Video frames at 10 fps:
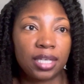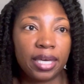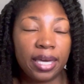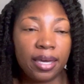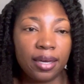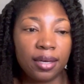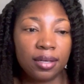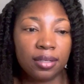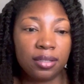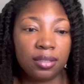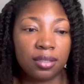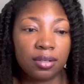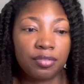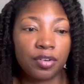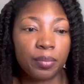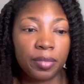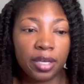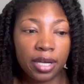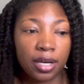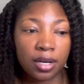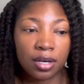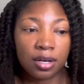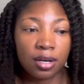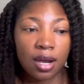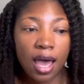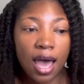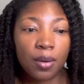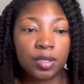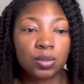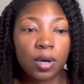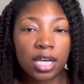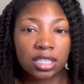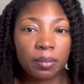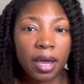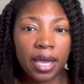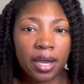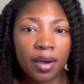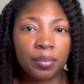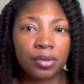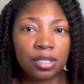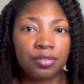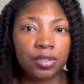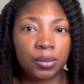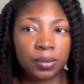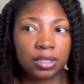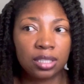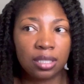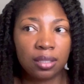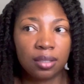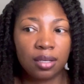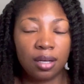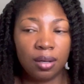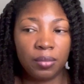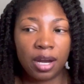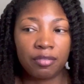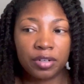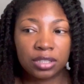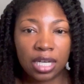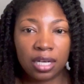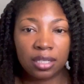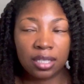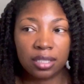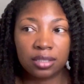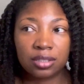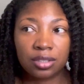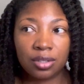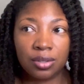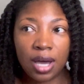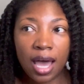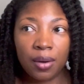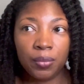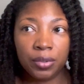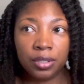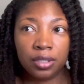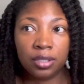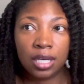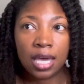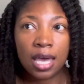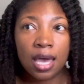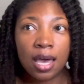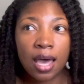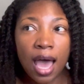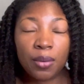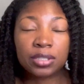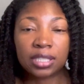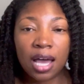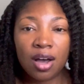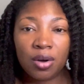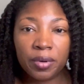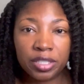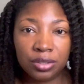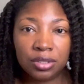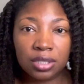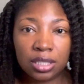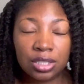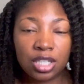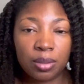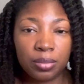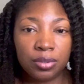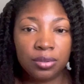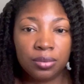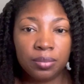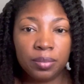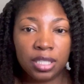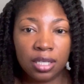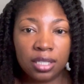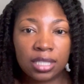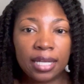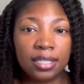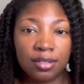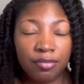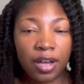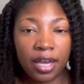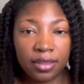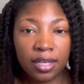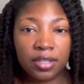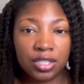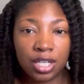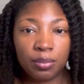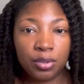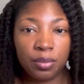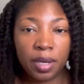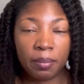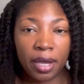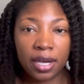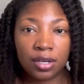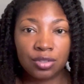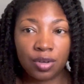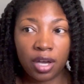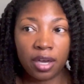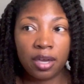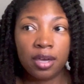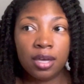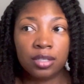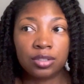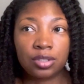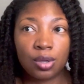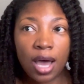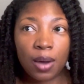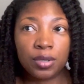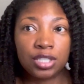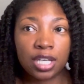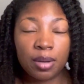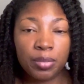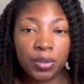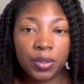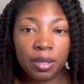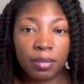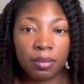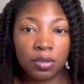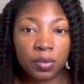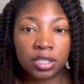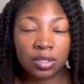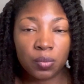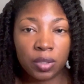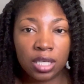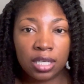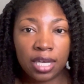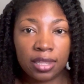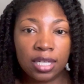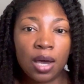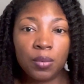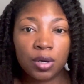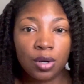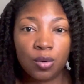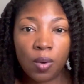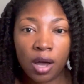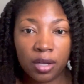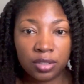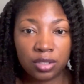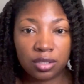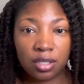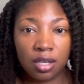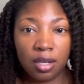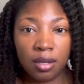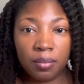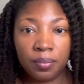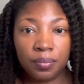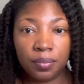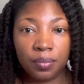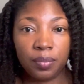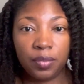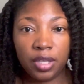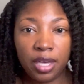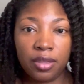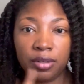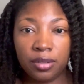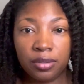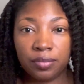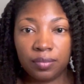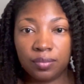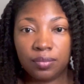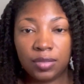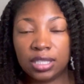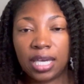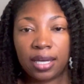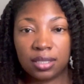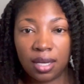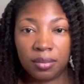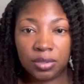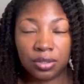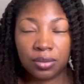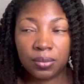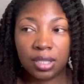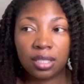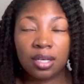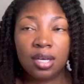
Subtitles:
And from there, I was washing my hair pretty frequently when I first got it cut. So I was not always using shampoo because I did find that the shampoo made my hair dry. So I would shampoo it maybe once a week, and then I would co-wash the second time during the week.